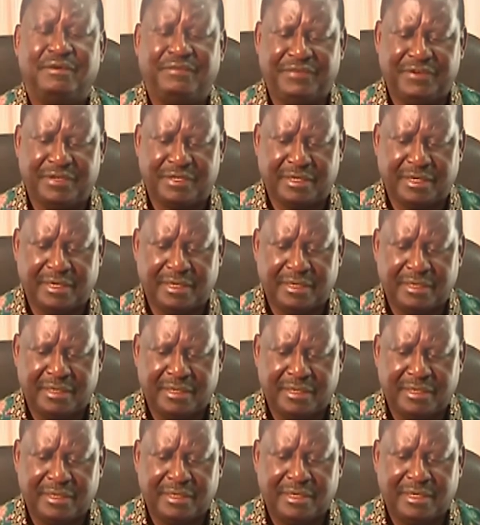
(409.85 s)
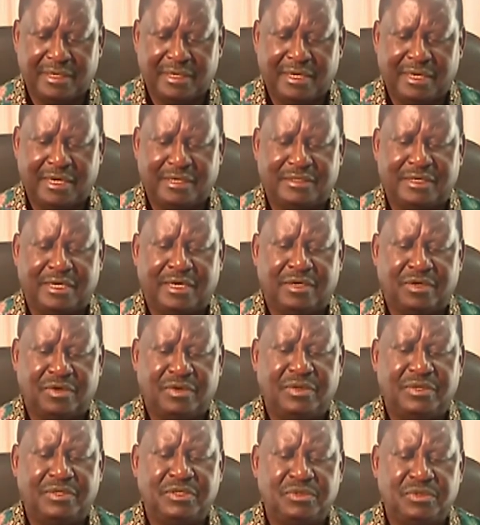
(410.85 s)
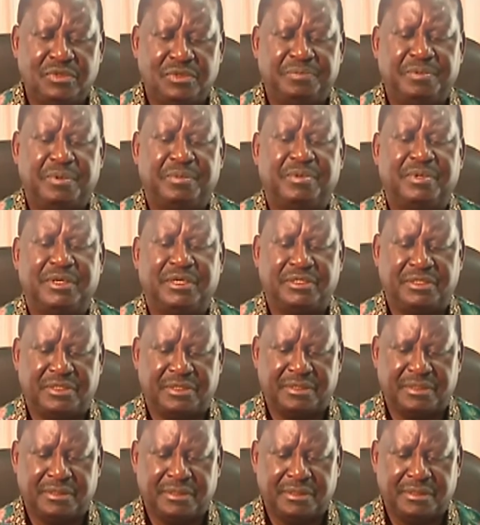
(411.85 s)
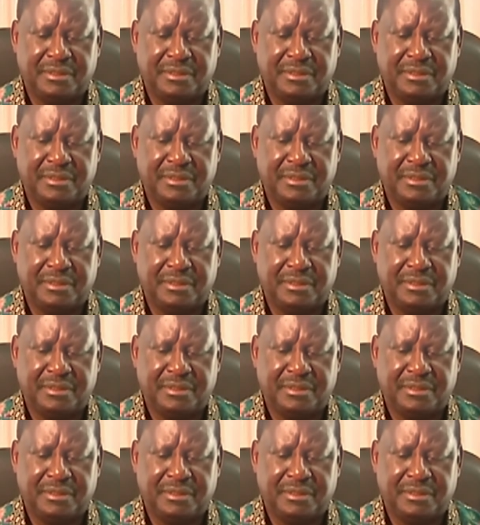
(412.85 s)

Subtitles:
Africa has a growing youth population.